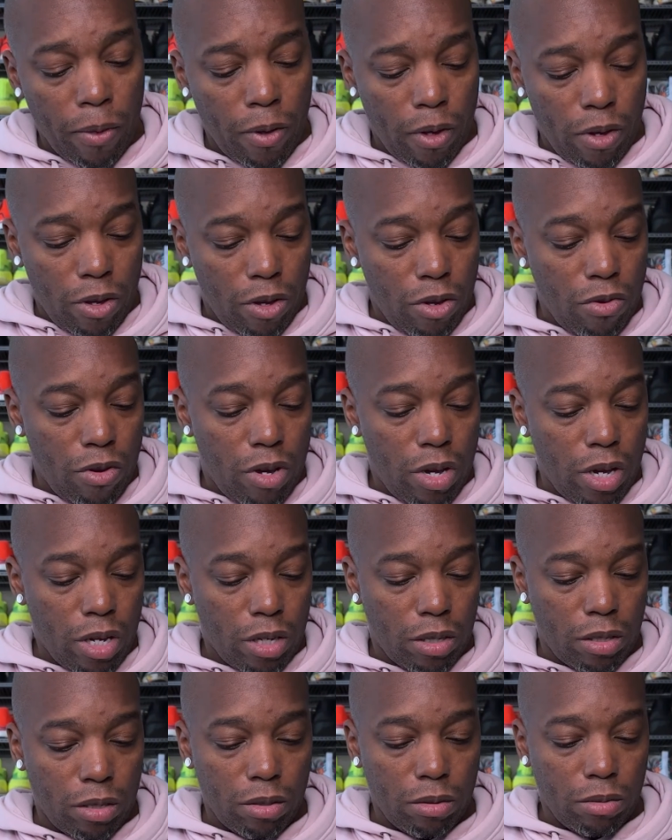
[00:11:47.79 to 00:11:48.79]
you
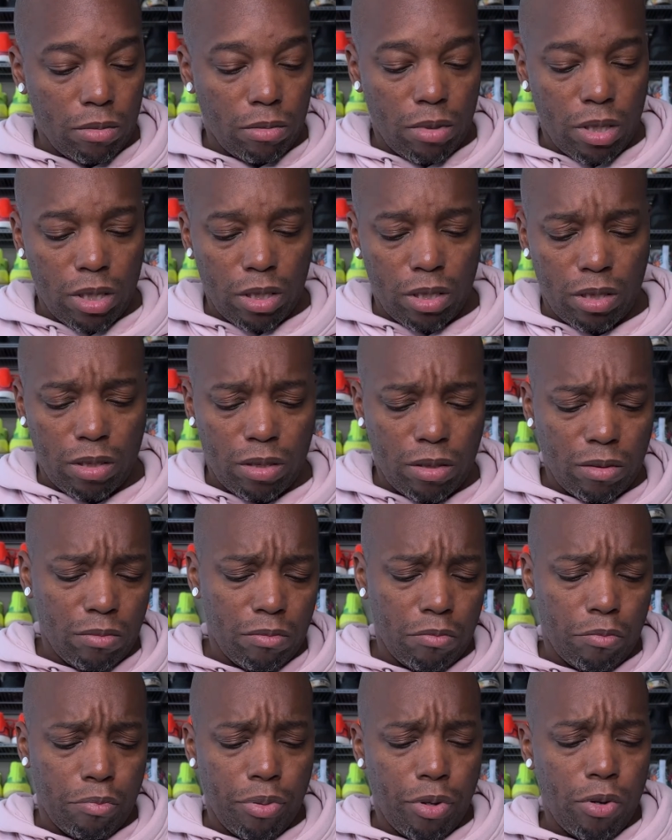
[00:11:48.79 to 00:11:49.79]
get this
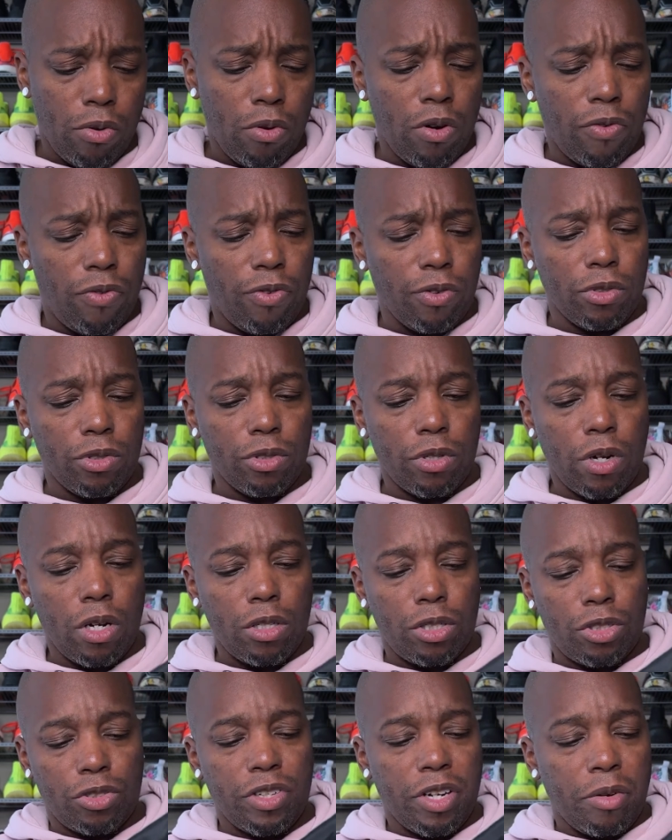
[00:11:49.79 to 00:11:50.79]
beautiful
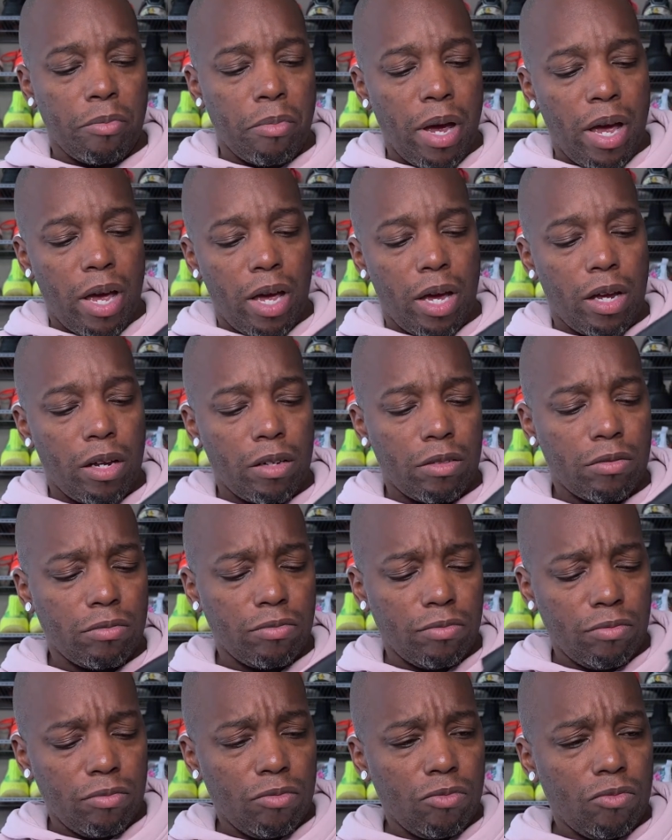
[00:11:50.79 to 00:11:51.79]
drawstring bag,
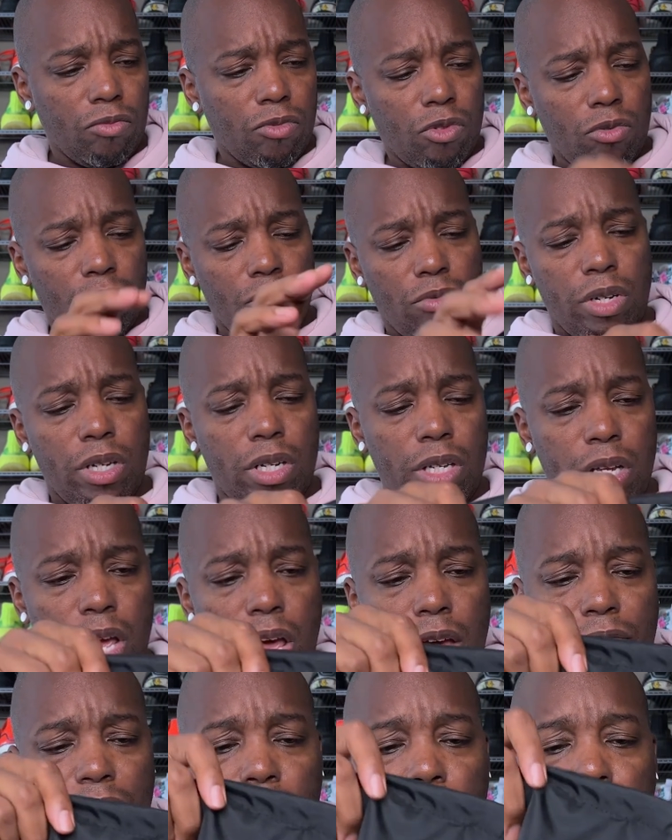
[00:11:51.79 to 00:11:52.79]
really
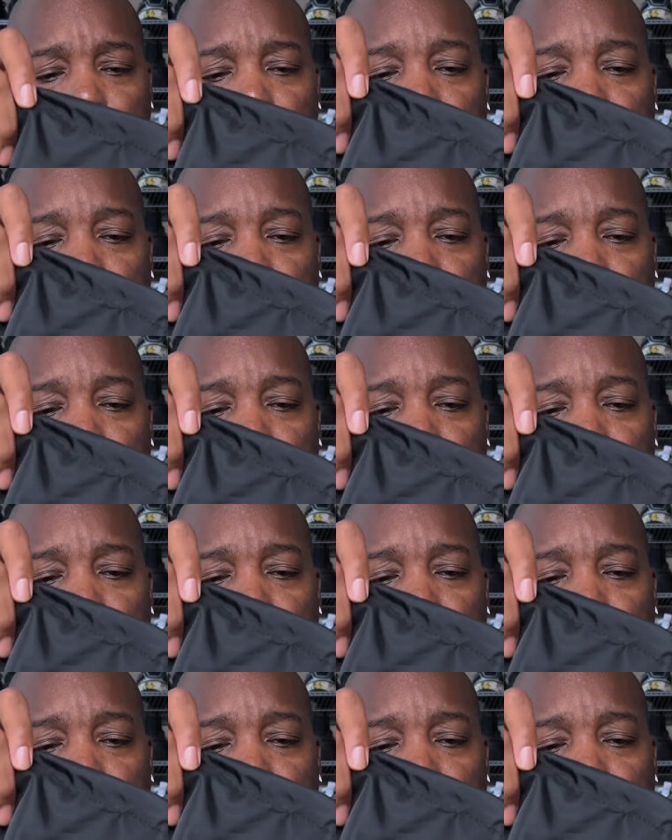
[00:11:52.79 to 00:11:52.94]
heavy-duty